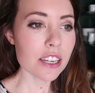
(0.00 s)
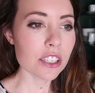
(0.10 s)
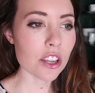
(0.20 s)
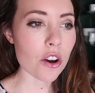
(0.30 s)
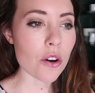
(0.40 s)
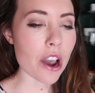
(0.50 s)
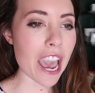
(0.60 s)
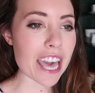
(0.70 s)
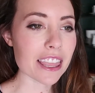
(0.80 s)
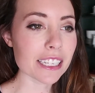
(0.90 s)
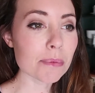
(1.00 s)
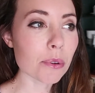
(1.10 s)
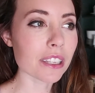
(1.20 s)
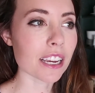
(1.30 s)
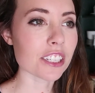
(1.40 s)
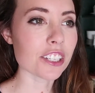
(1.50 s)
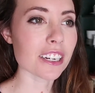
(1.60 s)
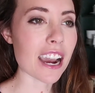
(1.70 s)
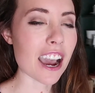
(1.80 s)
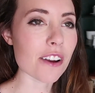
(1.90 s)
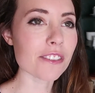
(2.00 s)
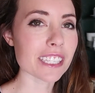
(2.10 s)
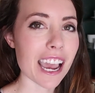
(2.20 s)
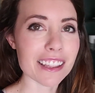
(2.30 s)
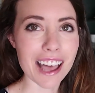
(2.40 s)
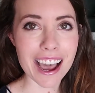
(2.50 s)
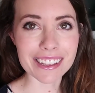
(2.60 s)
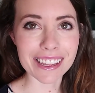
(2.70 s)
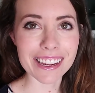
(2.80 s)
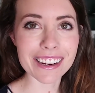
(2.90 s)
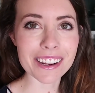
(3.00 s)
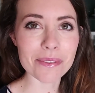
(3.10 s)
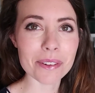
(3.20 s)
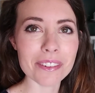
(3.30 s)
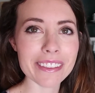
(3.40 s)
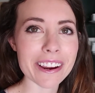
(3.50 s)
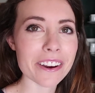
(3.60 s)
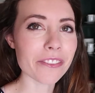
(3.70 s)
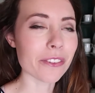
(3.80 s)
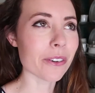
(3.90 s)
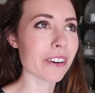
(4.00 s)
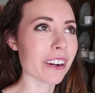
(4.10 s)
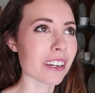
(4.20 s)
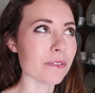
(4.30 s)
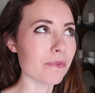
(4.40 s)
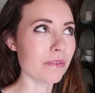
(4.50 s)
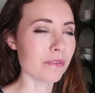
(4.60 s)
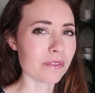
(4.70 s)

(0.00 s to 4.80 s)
So at this point last year I was at Lackland and we were there for,